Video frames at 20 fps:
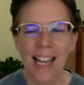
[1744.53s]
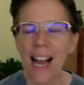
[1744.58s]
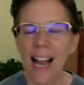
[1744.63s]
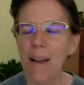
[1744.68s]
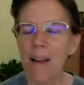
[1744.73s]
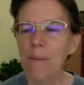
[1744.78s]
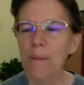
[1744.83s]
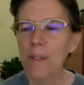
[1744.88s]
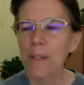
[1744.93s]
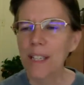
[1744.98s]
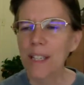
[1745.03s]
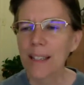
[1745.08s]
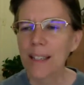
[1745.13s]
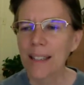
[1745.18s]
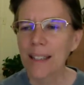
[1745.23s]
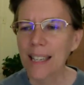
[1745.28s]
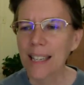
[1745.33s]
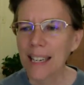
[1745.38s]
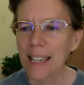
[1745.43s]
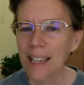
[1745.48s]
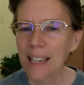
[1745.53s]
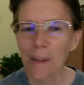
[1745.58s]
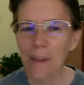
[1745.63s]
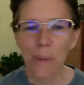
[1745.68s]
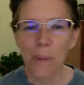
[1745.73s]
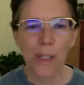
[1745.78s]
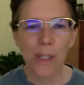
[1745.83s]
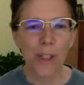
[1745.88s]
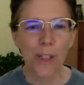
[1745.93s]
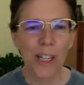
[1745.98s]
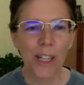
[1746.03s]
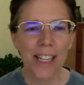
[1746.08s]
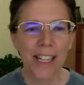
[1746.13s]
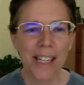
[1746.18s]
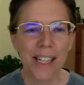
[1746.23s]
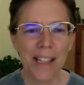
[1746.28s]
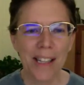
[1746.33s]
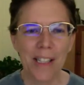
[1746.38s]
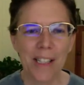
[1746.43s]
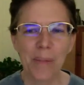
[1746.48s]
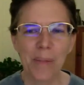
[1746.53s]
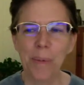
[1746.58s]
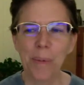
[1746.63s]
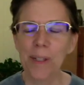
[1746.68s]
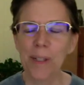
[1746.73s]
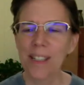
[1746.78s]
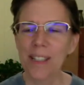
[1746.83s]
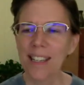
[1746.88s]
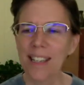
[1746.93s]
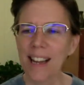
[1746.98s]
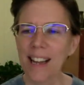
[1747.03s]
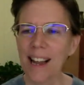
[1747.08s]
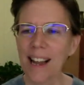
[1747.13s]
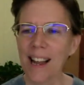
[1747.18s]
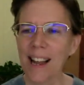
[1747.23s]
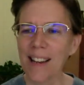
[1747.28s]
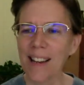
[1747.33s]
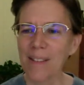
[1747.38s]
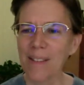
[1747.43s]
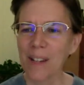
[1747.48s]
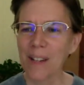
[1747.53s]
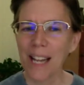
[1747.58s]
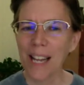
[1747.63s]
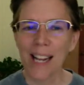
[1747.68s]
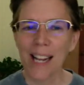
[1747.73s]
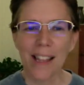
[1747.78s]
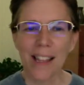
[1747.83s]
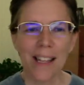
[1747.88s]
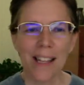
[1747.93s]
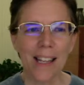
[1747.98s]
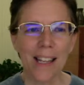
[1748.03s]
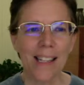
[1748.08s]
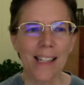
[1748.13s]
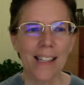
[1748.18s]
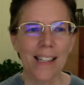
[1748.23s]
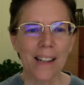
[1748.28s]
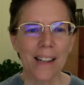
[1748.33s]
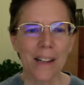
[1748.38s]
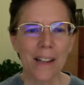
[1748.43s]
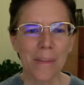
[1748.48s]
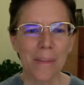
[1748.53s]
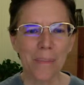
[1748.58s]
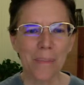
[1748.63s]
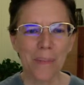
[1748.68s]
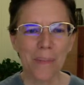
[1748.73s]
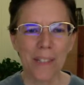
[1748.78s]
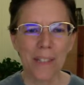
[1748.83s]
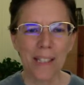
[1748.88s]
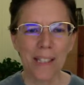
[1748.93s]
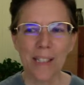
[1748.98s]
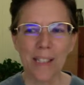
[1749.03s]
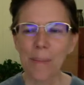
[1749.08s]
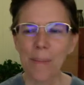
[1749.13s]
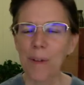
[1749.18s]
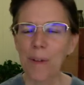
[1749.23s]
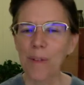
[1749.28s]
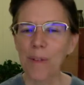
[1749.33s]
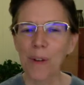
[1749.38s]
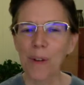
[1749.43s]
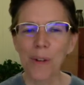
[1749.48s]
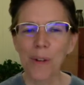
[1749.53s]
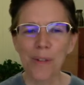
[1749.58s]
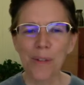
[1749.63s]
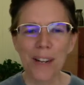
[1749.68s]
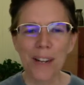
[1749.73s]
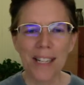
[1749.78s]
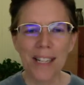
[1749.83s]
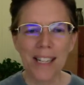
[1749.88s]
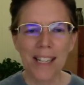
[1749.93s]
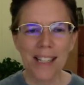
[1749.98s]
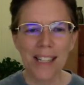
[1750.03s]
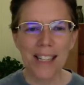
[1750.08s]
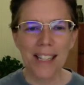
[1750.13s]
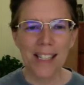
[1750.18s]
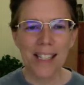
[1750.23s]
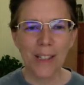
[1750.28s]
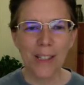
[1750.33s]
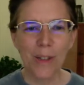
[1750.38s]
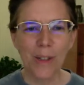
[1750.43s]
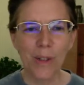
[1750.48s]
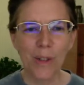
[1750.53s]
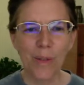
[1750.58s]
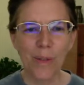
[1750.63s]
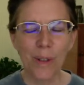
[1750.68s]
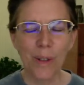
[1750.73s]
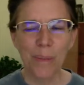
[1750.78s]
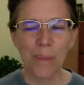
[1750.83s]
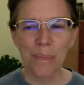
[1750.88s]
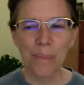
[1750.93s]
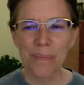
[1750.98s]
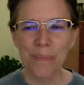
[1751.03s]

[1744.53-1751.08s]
I'm really appreciating this book and glad that some of you are finding this useful.